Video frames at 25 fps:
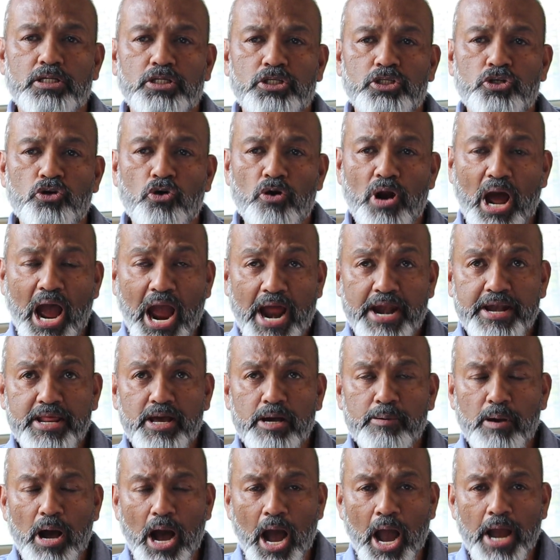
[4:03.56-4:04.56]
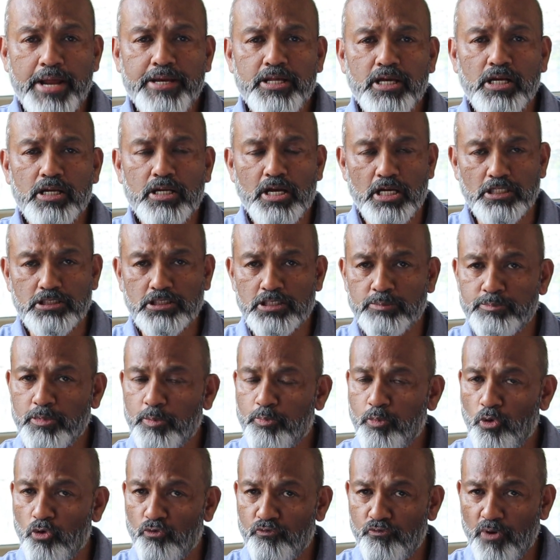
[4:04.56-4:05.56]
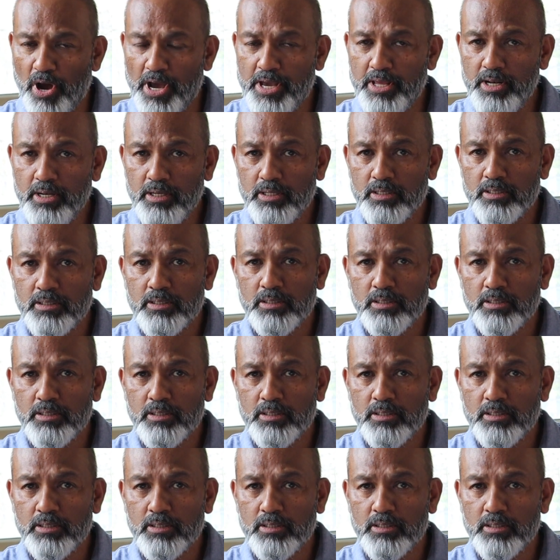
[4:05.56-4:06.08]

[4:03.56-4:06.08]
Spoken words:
your ideal customer profile,